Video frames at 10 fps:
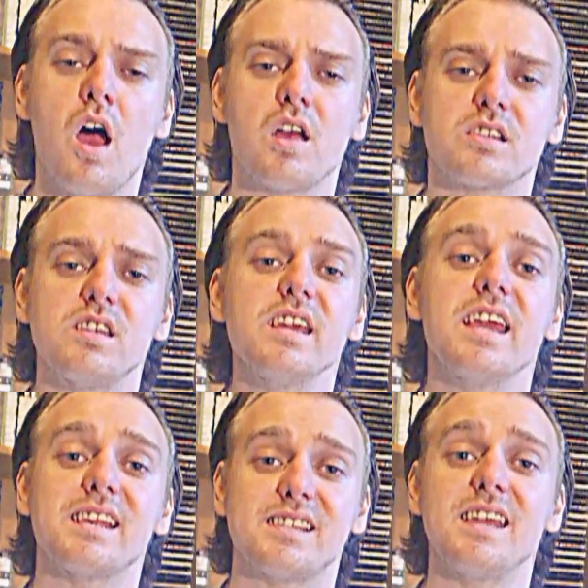
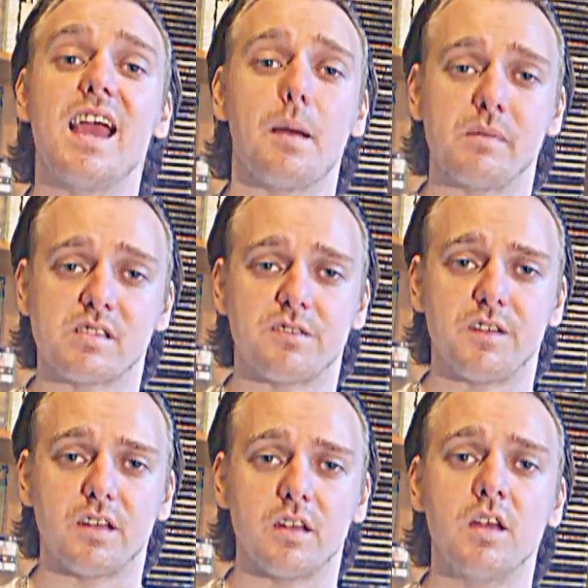lastly, it's the
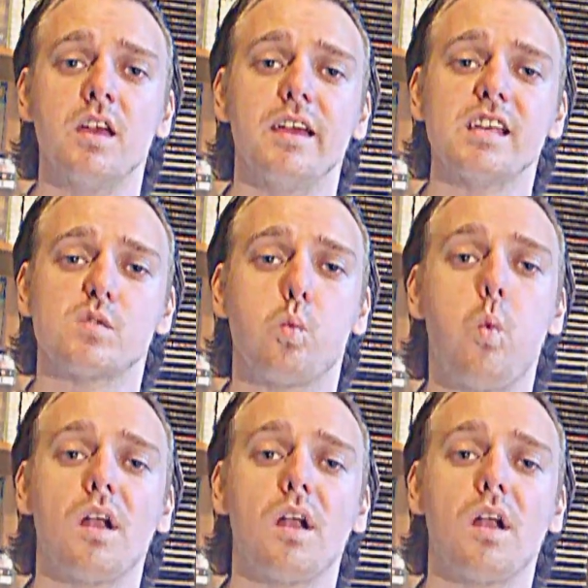atmosphere. It's